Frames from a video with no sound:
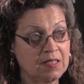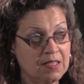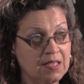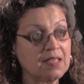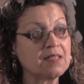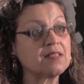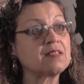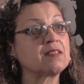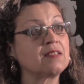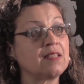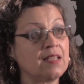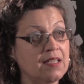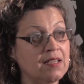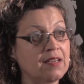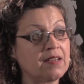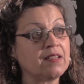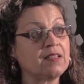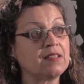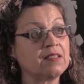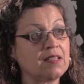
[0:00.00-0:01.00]
Yes, they
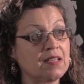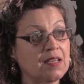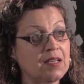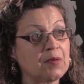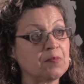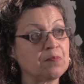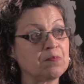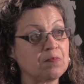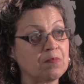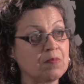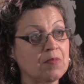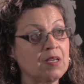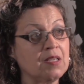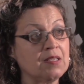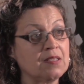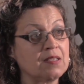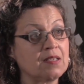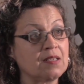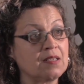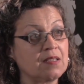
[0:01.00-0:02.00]
are in um,
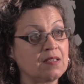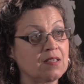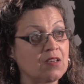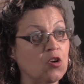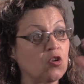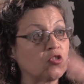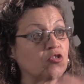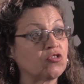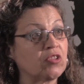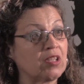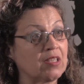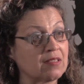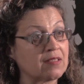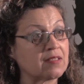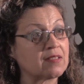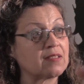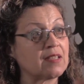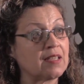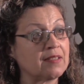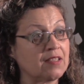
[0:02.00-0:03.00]
in the
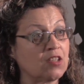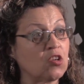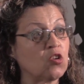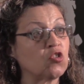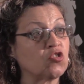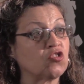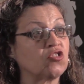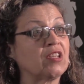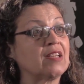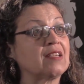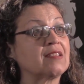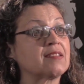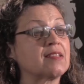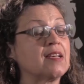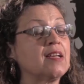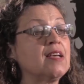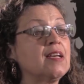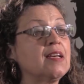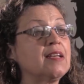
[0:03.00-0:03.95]
hostels, at the hostels.